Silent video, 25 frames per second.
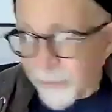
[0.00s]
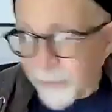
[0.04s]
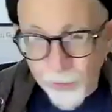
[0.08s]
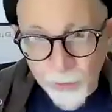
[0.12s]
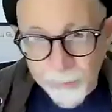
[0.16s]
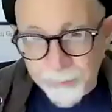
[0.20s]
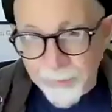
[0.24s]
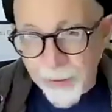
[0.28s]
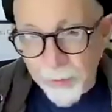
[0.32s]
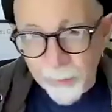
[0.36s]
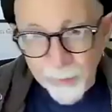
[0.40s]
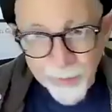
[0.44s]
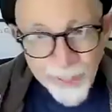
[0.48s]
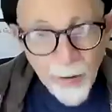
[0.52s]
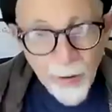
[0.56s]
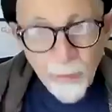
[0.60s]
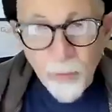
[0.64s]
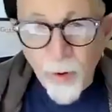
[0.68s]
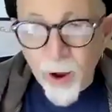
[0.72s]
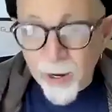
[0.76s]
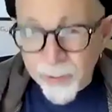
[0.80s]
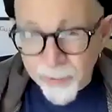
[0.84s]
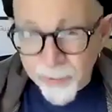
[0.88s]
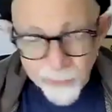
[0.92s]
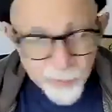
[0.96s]
Look, man, when
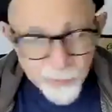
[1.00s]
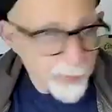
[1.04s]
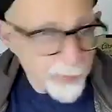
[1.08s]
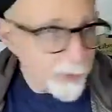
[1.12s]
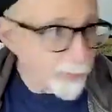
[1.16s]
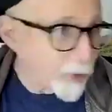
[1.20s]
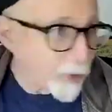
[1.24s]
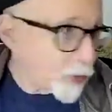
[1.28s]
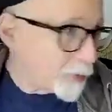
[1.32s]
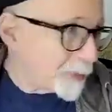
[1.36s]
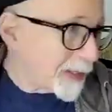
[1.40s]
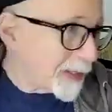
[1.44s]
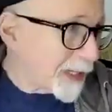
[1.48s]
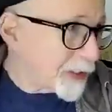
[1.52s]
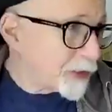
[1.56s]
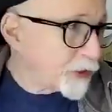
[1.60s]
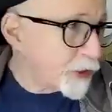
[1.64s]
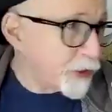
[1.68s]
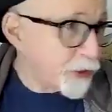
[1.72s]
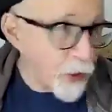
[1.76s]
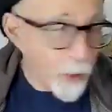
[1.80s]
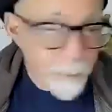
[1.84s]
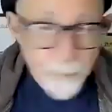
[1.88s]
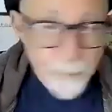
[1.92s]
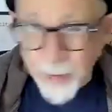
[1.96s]
I walk into a room and it's
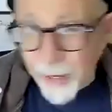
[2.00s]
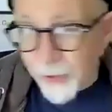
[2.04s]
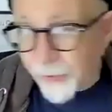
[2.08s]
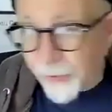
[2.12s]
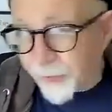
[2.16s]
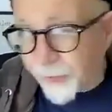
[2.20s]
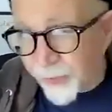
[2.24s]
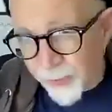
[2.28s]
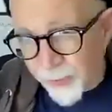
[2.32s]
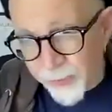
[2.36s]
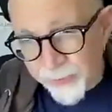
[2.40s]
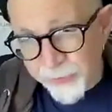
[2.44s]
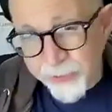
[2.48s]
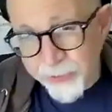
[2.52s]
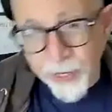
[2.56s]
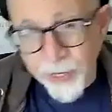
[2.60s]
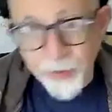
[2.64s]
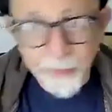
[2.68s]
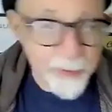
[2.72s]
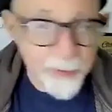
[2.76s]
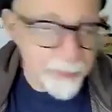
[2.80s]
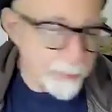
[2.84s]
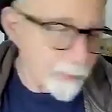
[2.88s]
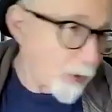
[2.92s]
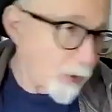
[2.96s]
Joe Perry or it's
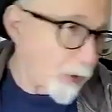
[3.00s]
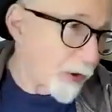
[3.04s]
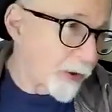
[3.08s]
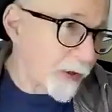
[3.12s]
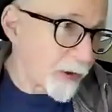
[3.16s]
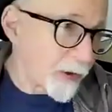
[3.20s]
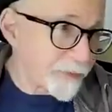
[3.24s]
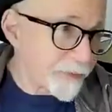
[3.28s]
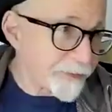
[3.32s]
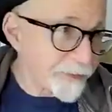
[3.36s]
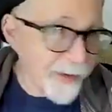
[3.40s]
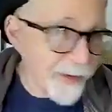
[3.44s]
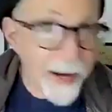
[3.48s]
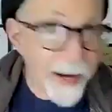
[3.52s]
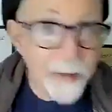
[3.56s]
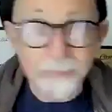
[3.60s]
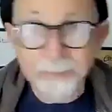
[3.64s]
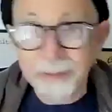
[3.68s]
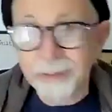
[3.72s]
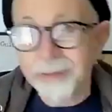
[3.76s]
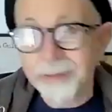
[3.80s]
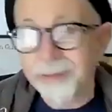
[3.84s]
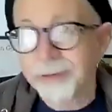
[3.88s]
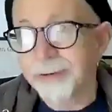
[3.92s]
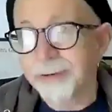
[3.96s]
Gary Moore or
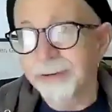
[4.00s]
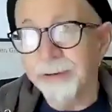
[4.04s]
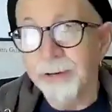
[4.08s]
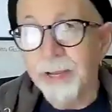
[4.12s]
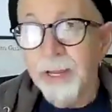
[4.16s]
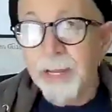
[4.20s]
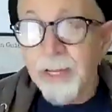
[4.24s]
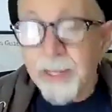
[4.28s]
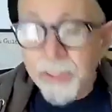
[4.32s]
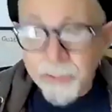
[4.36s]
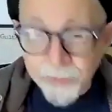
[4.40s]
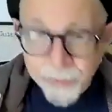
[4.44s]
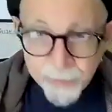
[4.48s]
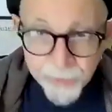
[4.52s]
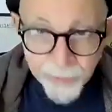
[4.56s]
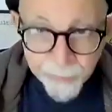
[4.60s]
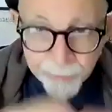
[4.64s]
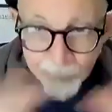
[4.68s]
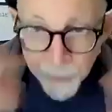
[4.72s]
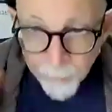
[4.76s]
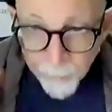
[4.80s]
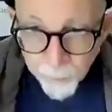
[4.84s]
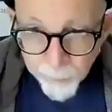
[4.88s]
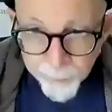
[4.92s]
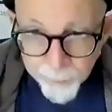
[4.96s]
Frampton or
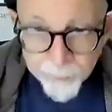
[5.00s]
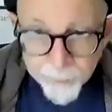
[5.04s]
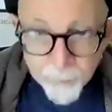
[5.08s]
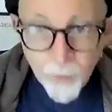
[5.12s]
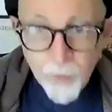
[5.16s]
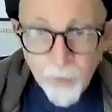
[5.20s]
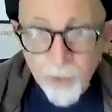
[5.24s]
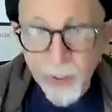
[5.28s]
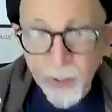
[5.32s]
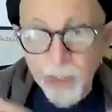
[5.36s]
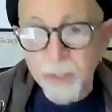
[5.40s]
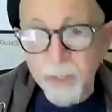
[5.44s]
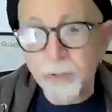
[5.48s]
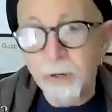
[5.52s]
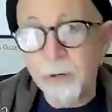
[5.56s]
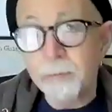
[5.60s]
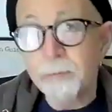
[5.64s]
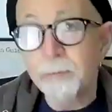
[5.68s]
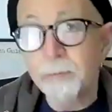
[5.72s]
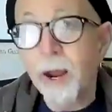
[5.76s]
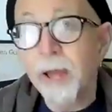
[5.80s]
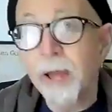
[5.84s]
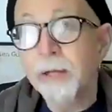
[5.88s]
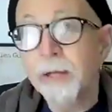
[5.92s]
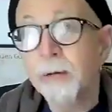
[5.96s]
Stevie Winwood or
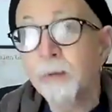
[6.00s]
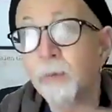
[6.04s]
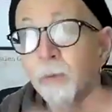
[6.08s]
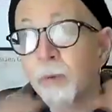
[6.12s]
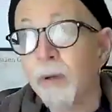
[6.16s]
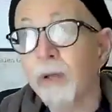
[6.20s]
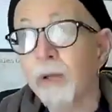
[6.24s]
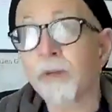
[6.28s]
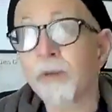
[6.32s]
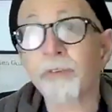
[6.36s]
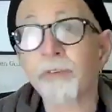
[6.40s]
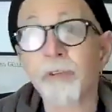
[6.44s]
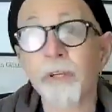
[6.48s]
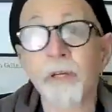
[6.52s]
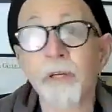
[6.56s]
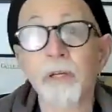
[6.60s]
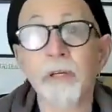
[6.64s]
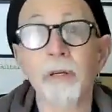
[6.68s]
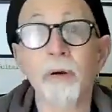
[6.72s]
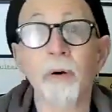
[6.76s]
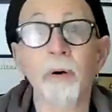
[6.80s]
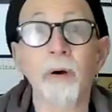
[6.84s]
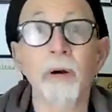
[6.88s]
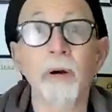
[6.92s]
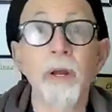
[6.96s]
Brian
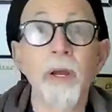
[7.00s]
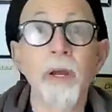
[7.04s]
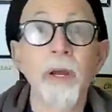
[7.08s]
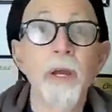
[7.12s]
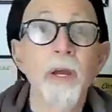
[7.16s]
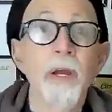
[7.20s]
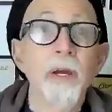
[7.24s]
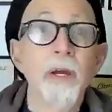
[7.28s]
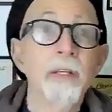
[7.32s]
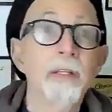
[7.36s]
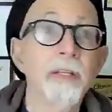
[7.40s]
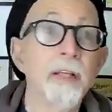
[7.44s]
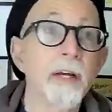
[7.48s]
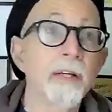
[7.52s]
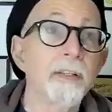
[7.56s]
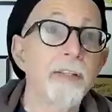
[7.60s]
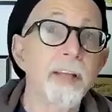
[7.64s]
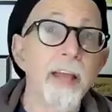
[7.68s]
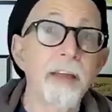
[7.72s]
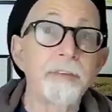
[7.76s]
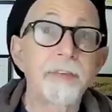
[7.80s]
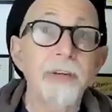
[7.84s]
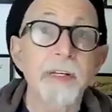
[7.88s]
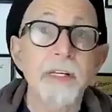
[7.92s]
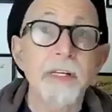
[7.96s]
Wilson or
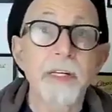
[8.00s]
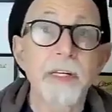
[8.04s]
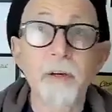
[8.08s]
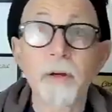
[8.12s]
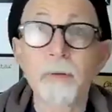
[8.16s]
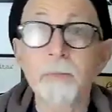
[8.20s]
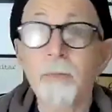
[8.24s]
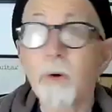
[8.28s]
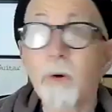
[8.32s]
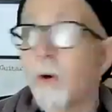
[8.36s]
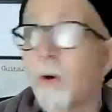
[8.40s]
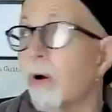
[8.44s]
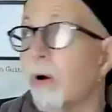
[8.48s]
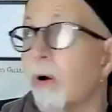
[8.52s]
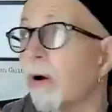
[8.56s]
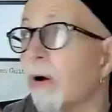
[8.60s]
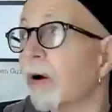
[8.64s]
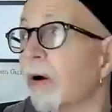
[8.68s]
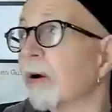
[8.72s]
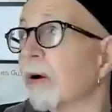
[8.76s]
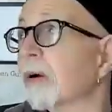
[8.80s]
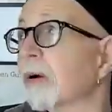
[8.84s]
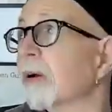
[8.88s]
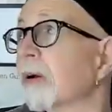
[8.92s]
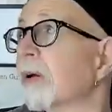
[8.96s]
David
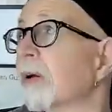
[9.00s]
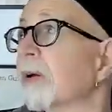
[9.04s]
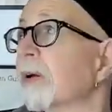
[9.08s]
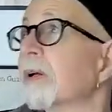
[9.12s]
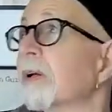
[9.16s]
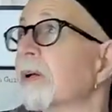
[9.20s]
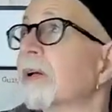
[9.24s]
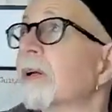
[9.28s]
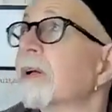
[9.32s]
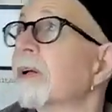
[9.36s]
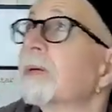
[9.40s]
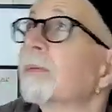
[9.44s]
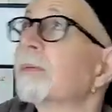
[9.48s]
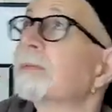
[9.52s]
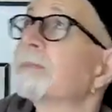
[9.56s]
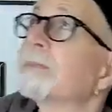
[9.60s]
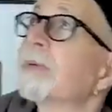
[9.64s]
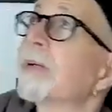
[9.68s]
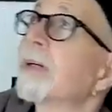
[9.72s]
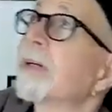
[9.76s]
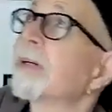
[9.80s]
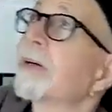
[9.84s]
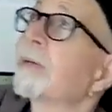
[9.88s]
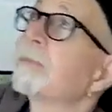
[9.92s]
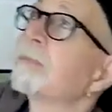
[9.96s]
Gilmour,
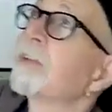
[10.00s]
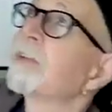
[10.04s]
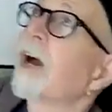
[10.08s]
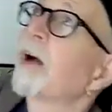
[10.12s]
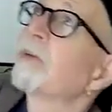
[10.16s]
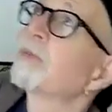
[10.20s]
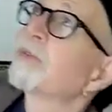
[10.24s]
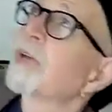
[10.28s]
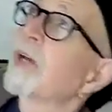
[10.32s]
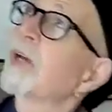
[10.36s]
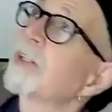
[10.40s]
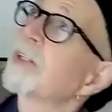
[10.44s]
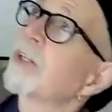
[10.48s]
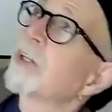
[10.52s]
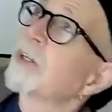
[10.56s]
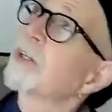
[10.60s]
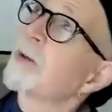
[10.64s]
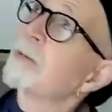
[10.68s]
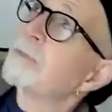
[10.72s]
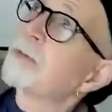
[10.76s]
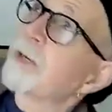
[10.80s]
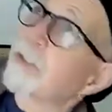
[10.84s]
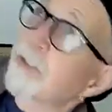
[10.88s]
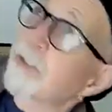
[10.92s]
I'm trying to look at my